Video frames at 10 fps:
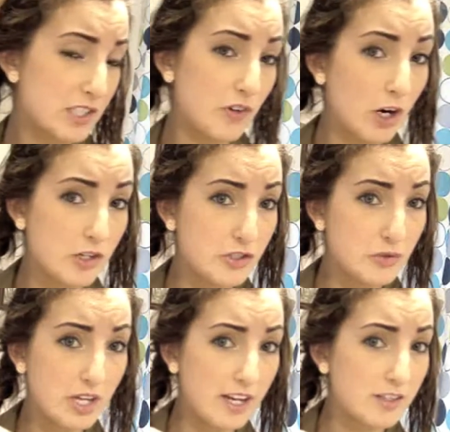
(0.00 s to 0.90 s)
as far as you
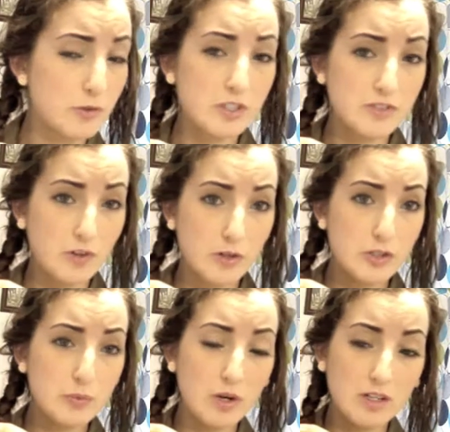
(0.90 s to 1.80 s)
can or as far as
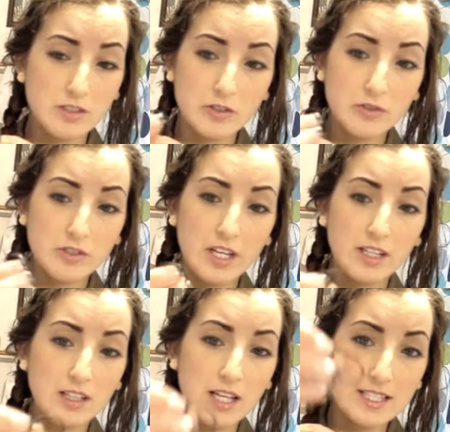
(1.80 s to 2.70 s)
you want to. Take an
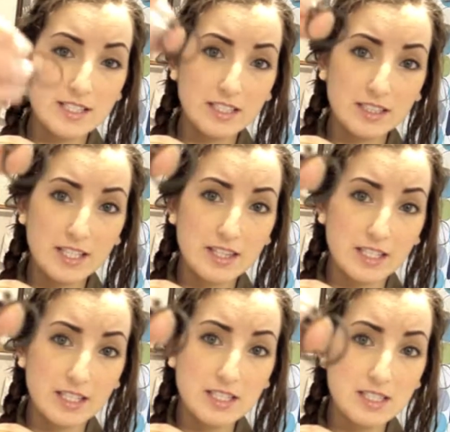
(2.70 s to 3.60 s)
elastic like
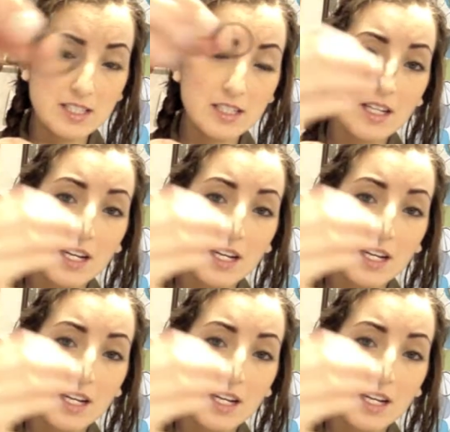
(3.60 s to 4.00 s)
this